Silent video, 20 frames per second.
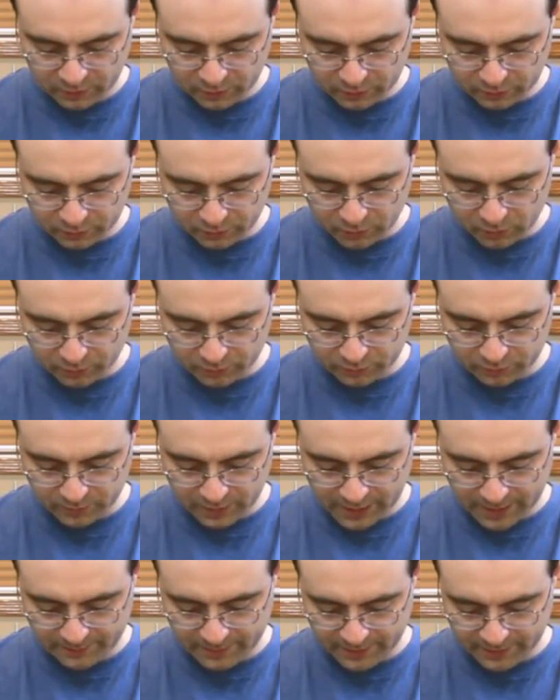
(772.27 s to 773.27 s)
you can go and
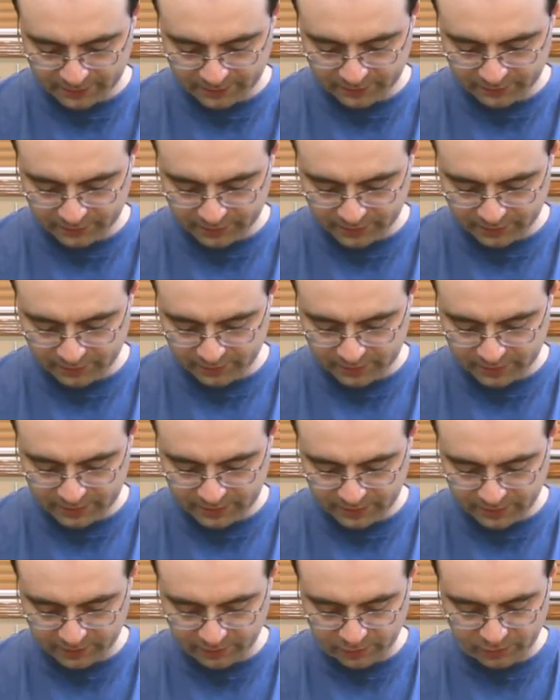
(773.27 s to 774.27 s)
grab at uh,
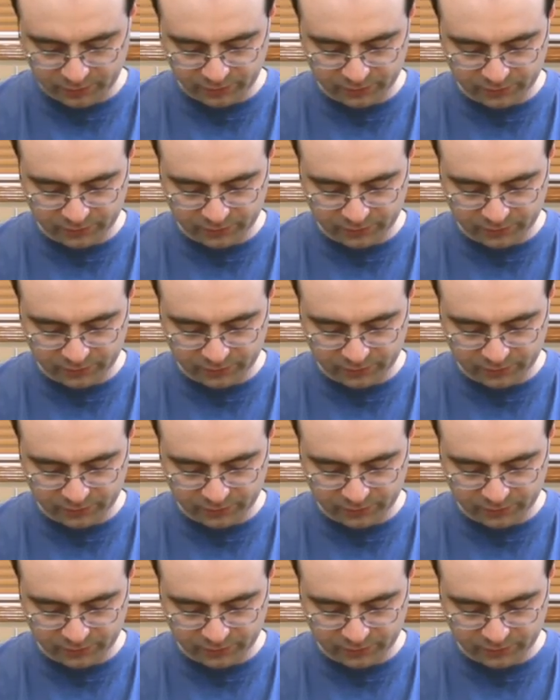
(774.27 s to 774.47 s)
the uh,